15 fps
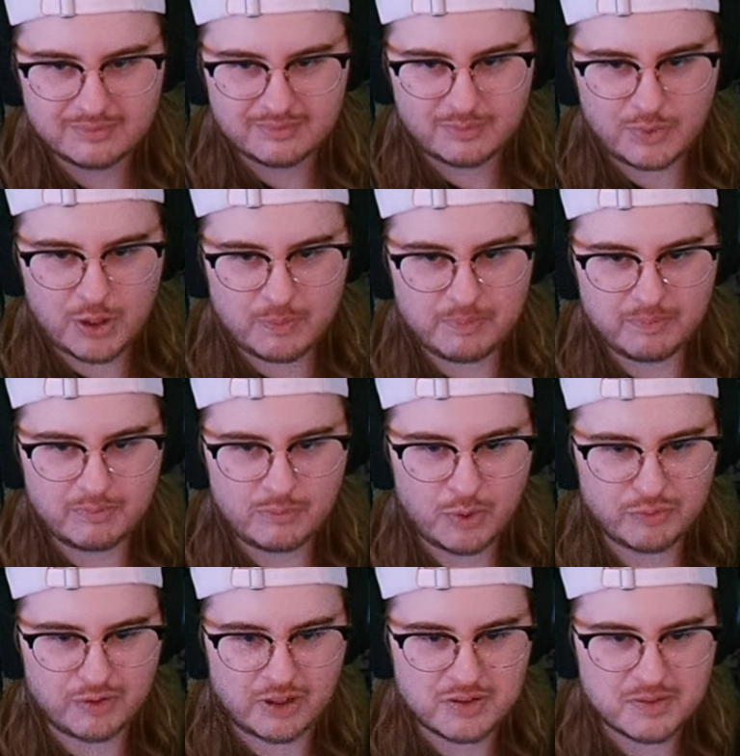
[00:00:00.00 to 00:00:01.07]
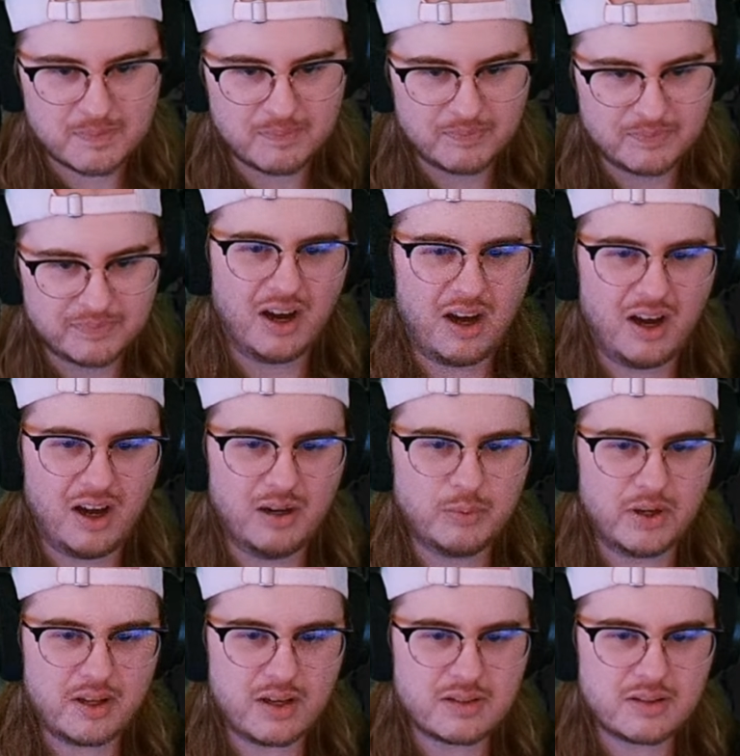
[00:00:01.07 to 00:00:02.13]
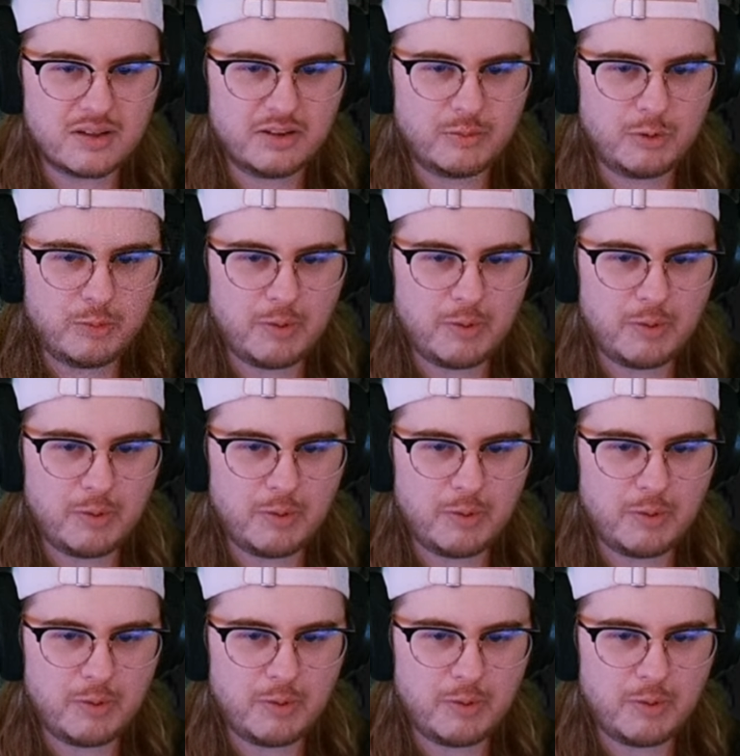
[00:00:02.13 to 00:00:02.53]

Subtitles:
Well, more friends. Well, I guess on to Lou